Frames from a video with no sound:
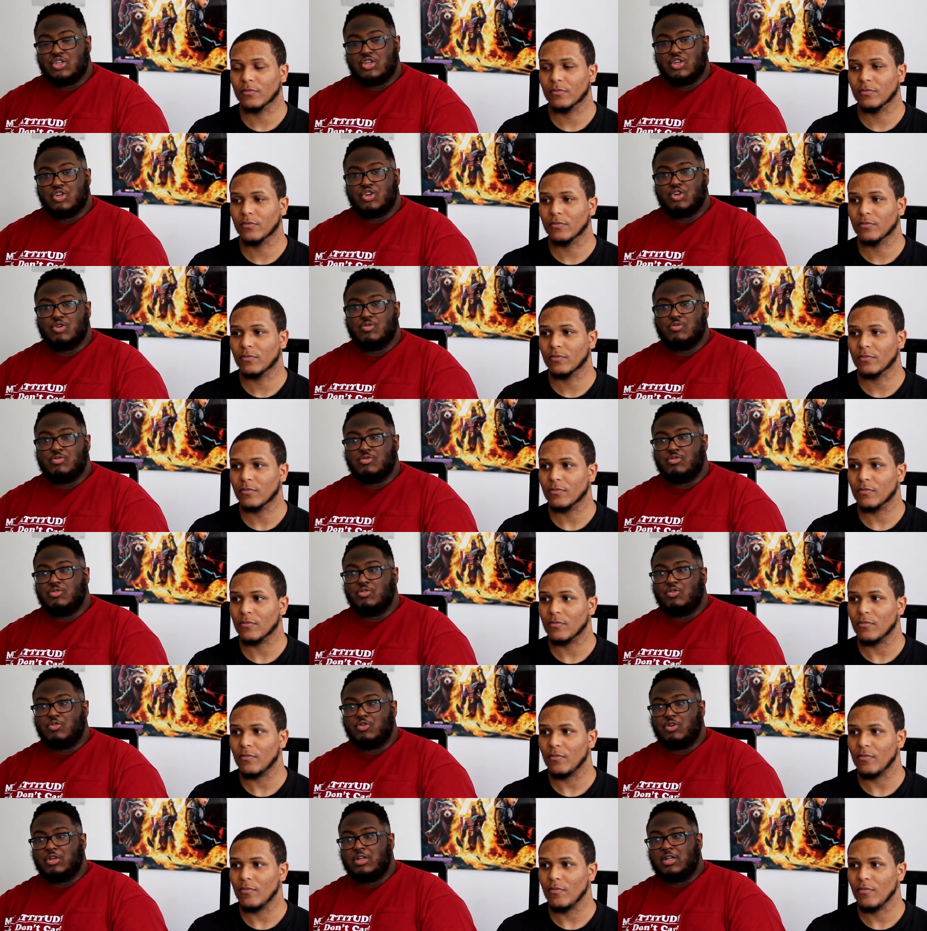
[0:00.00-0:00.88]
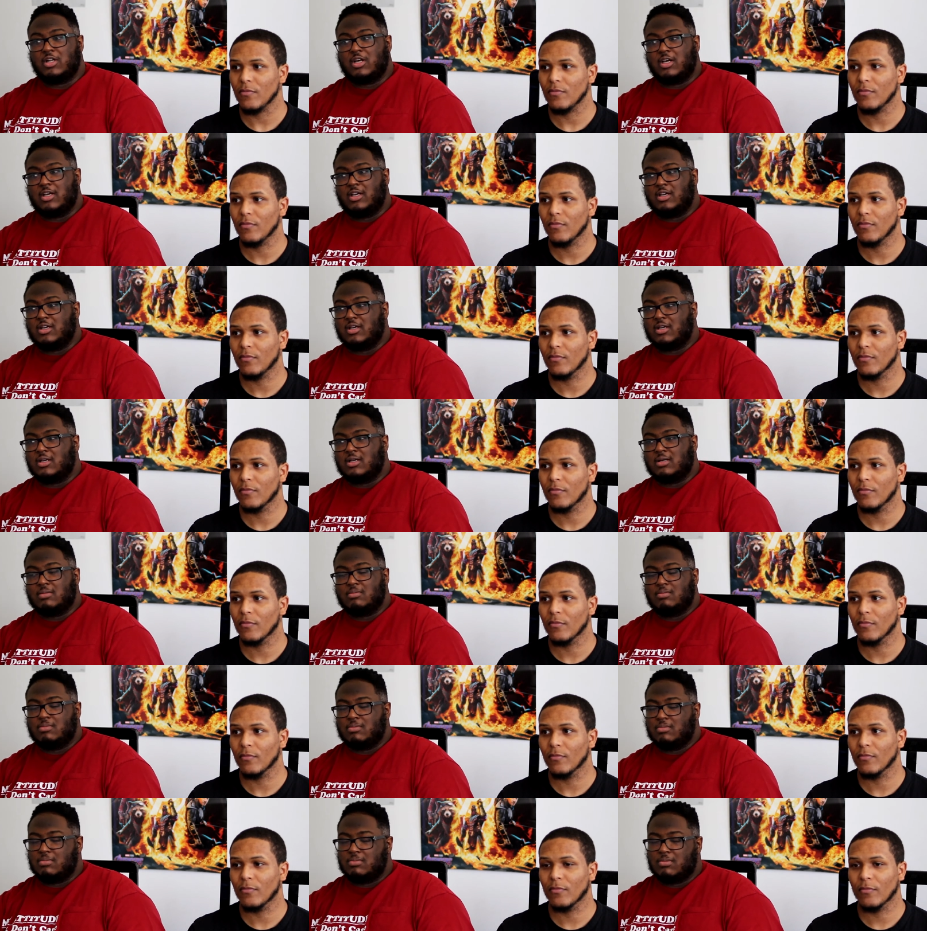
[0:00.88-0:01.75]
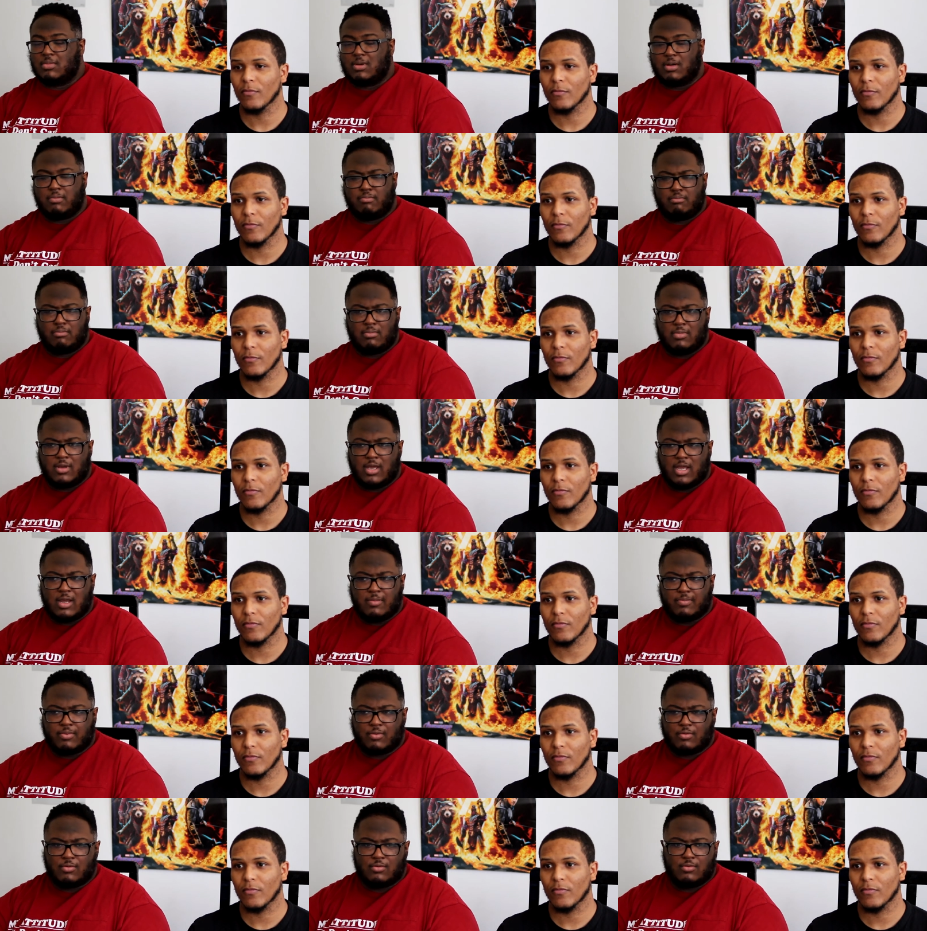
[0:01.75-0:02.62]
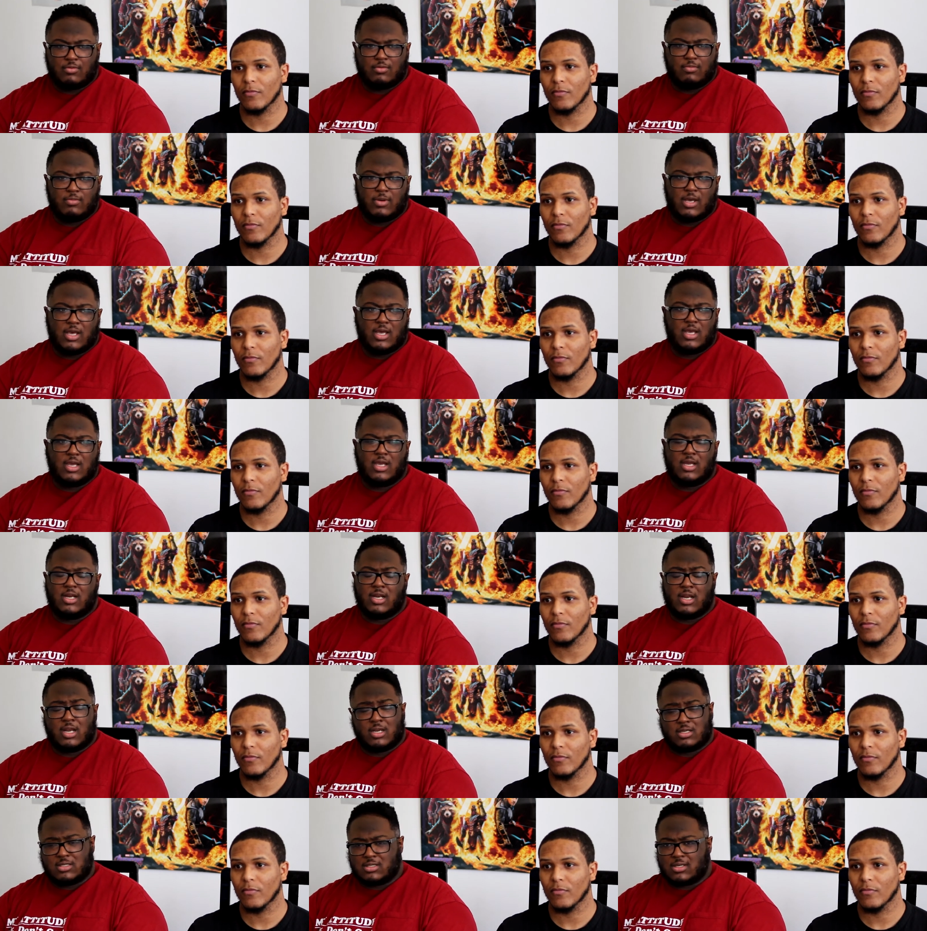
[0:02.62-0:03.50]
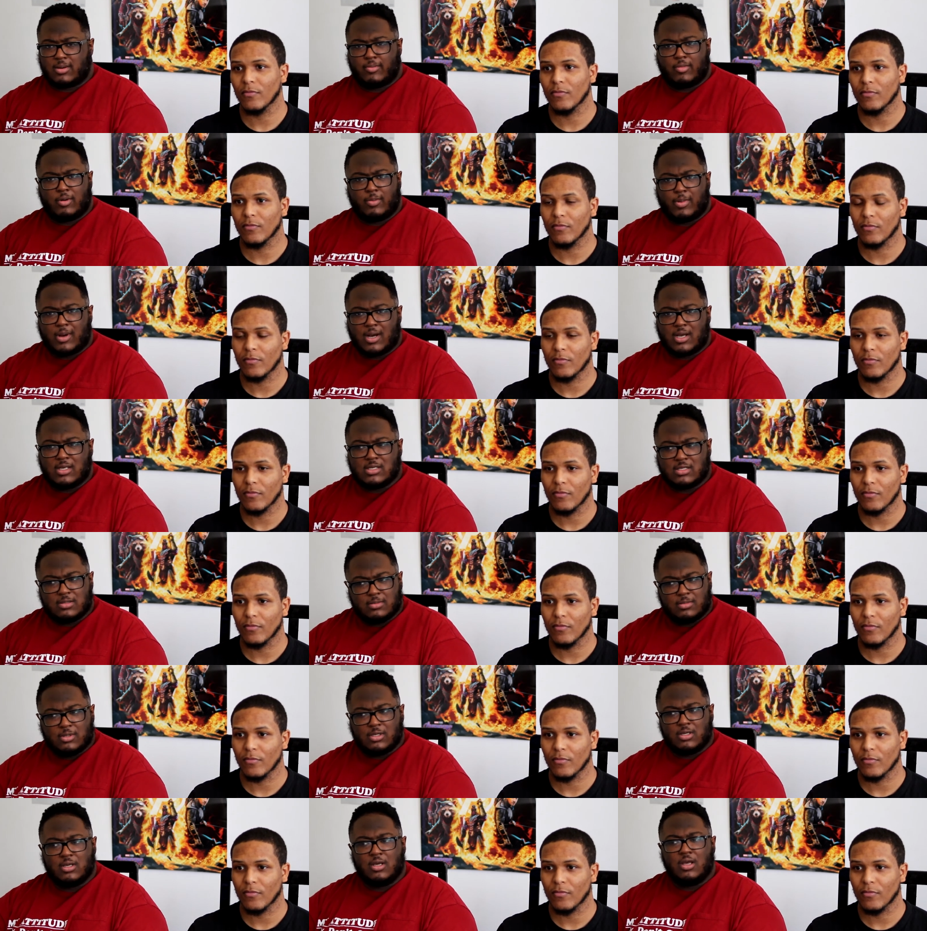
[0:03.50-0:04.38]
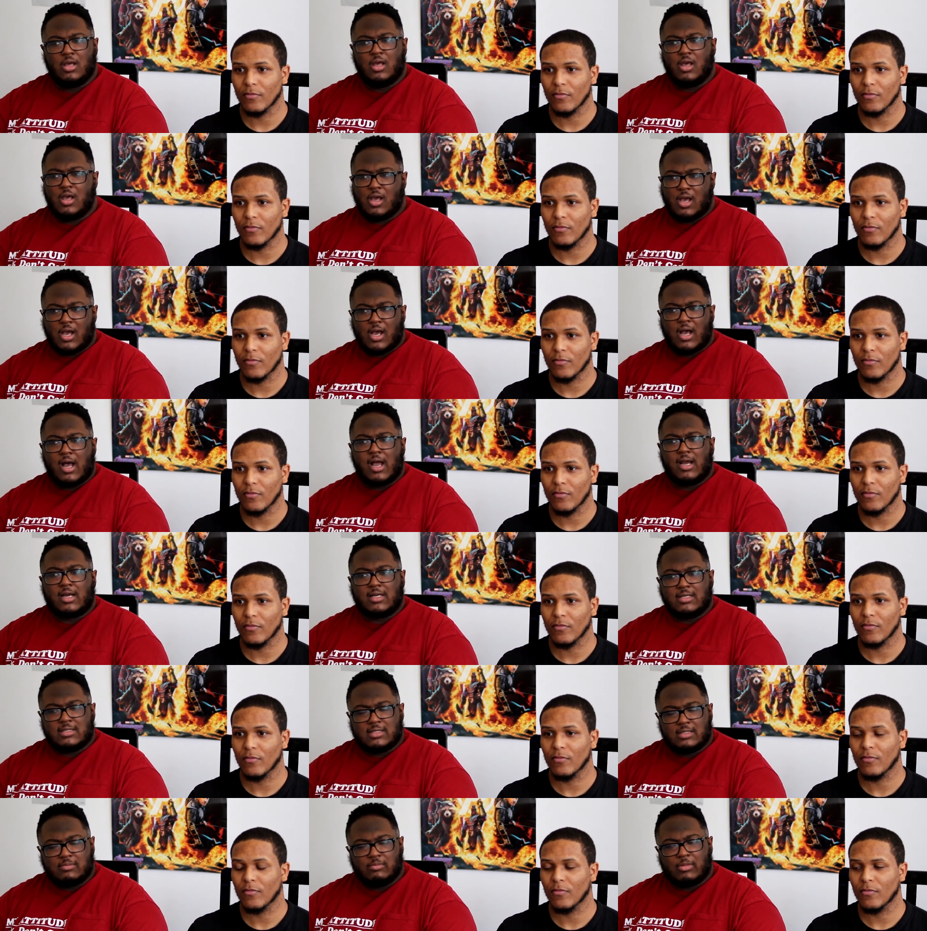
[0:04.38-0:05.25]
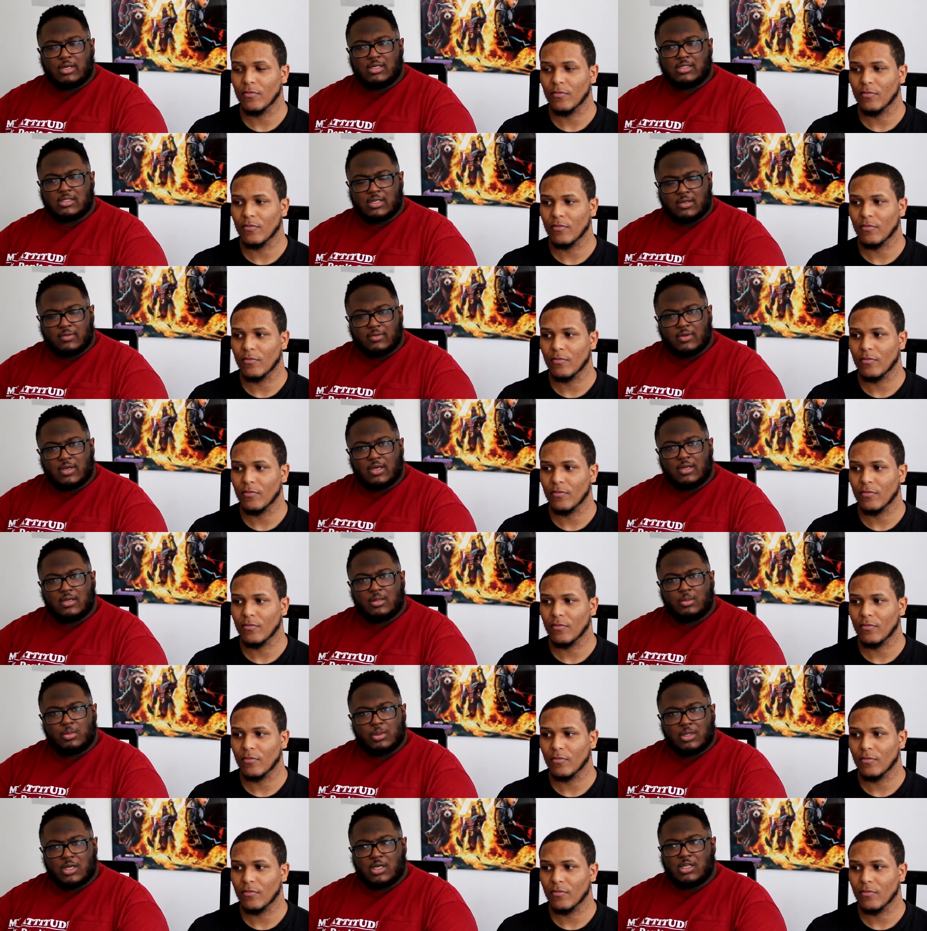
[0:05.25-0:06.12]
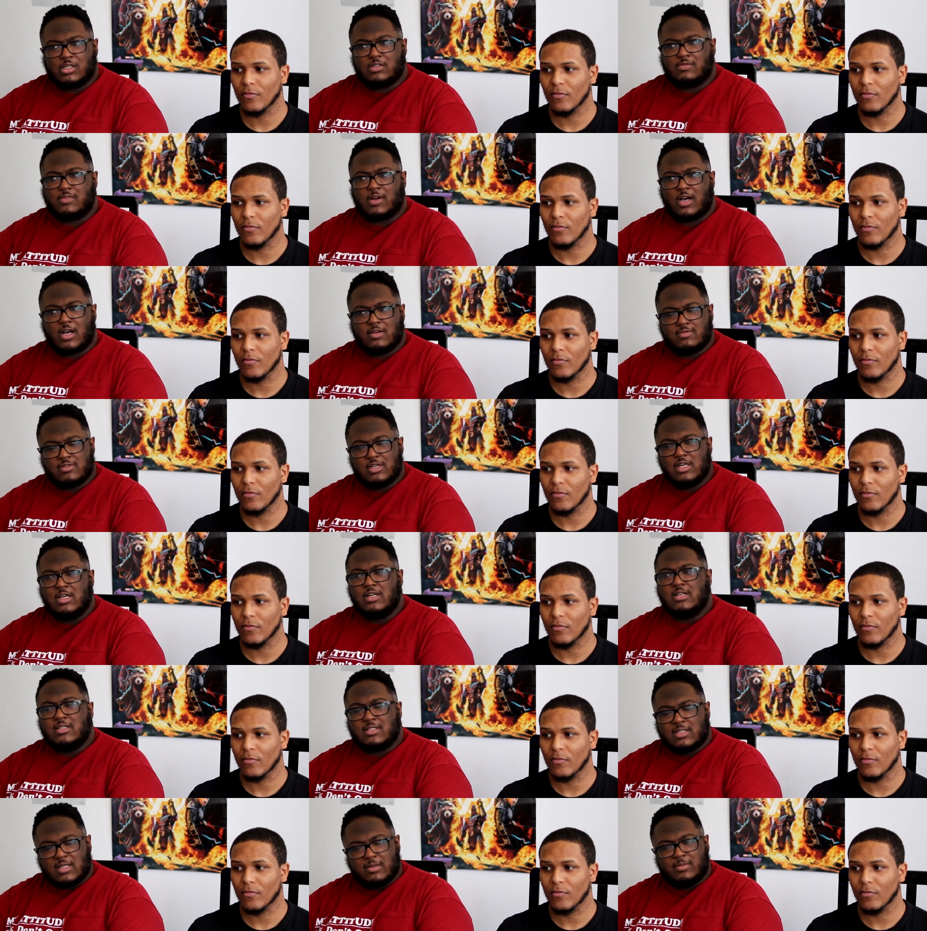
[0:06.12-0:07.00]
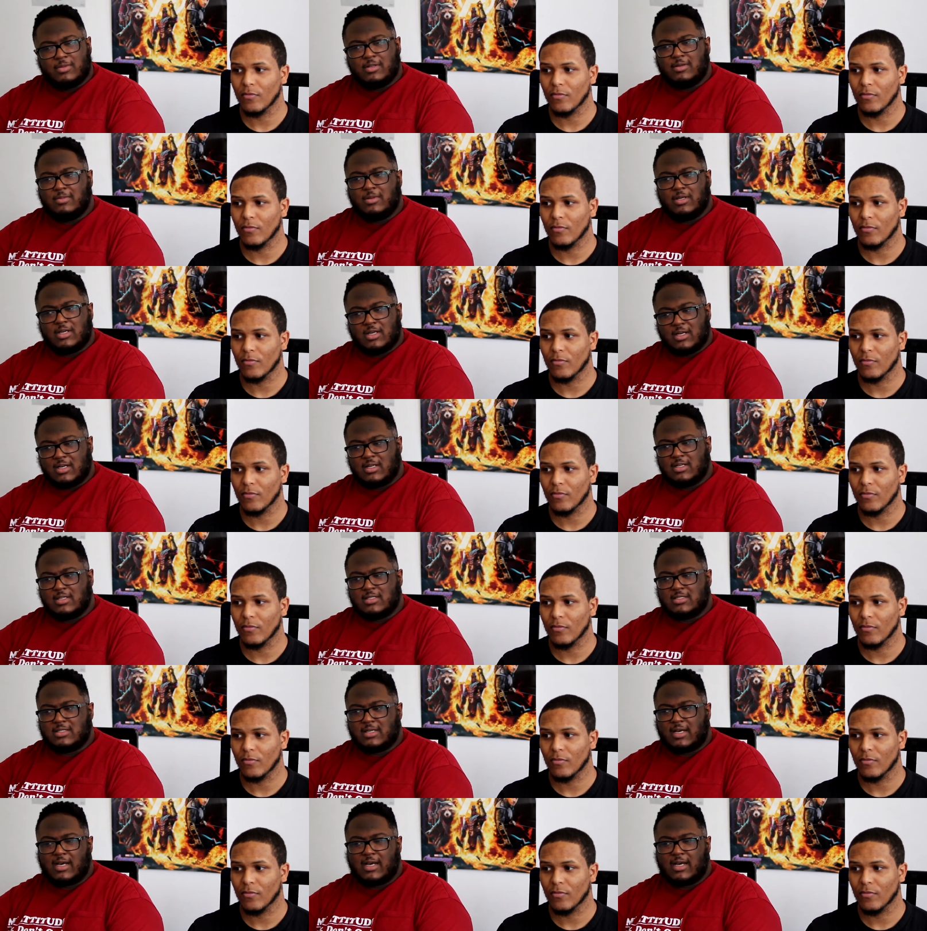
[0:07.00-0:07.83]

Speaker 1: year during like April, May, next summer possibly, I can see myself getting a P S five simply because